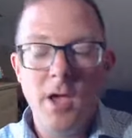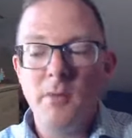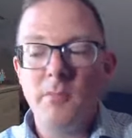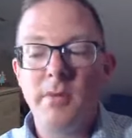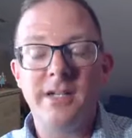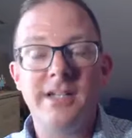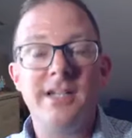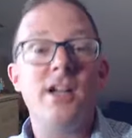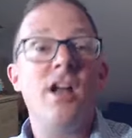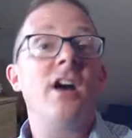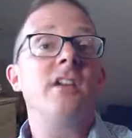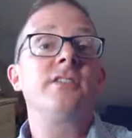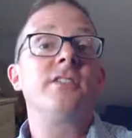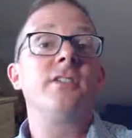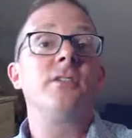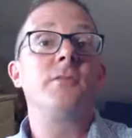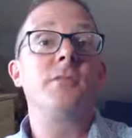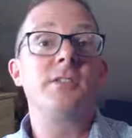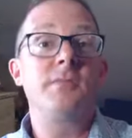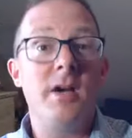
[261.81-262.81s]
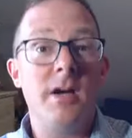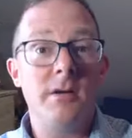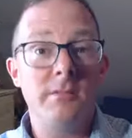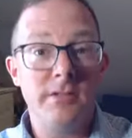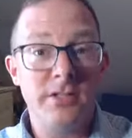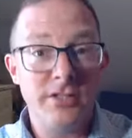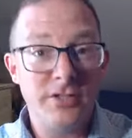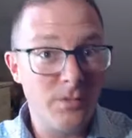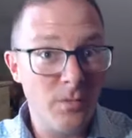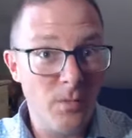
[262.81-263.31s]
But it also was
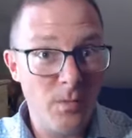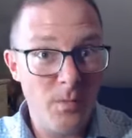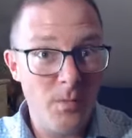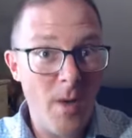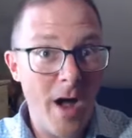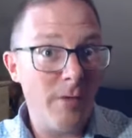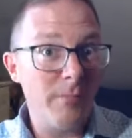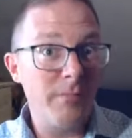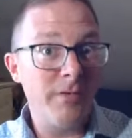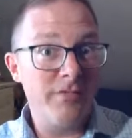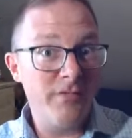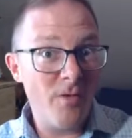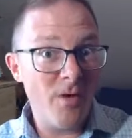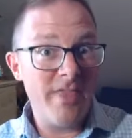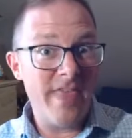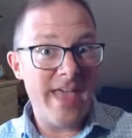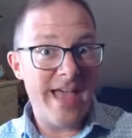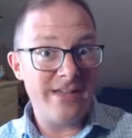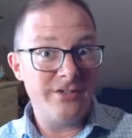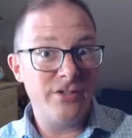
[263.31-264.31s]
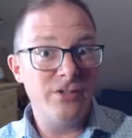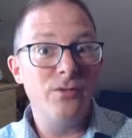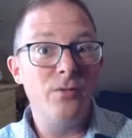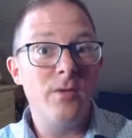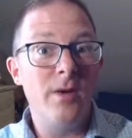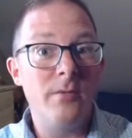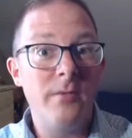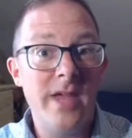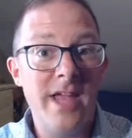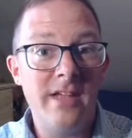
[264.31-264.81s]
published well before that, too,
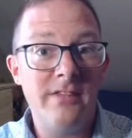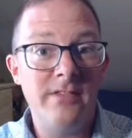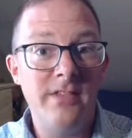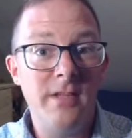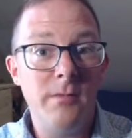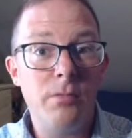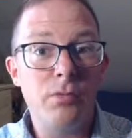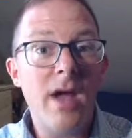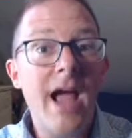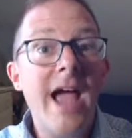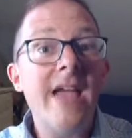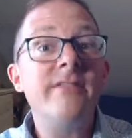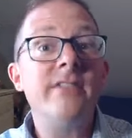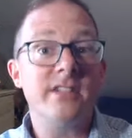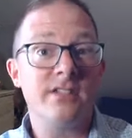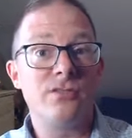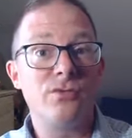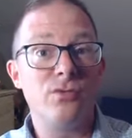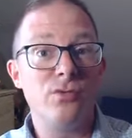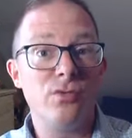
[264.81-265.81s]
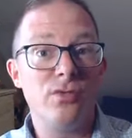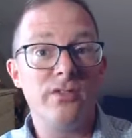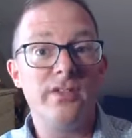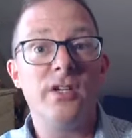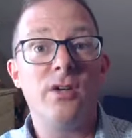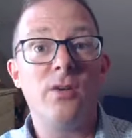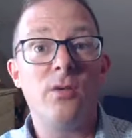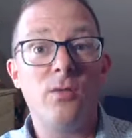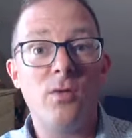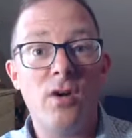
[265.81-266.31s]
when we had the private school,
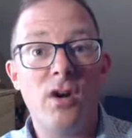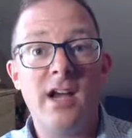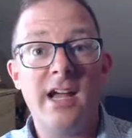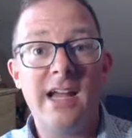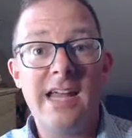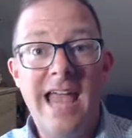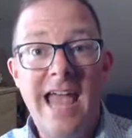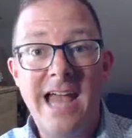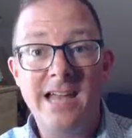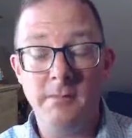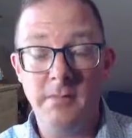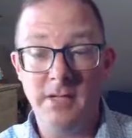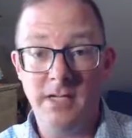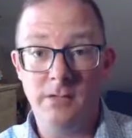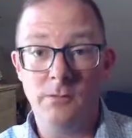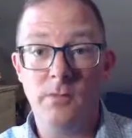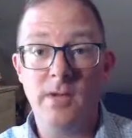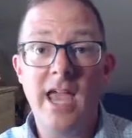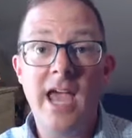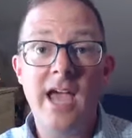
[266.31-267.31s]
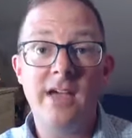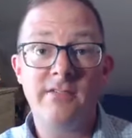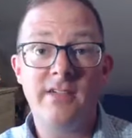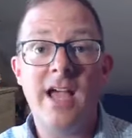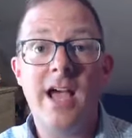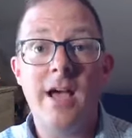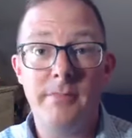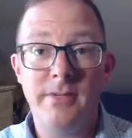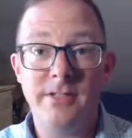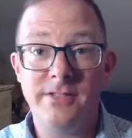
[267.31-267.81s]
the Aurora Academy, and we have
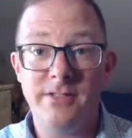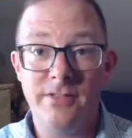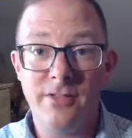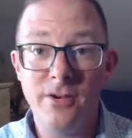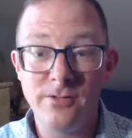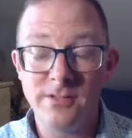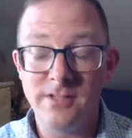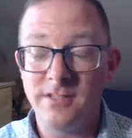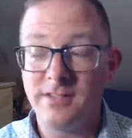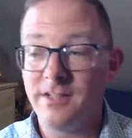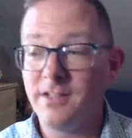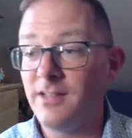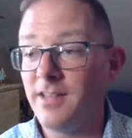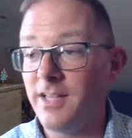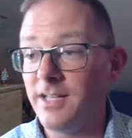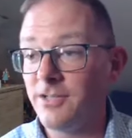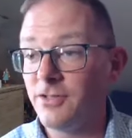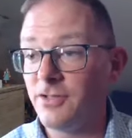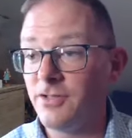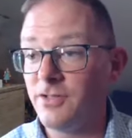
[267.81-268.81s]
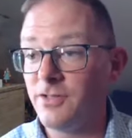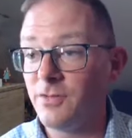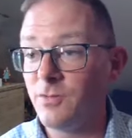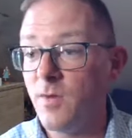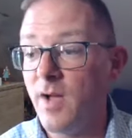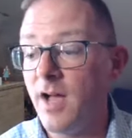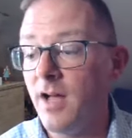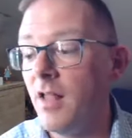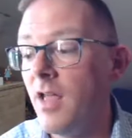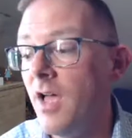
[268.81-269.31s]
copies of those in the collection as
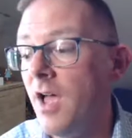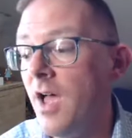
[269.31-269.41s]
well.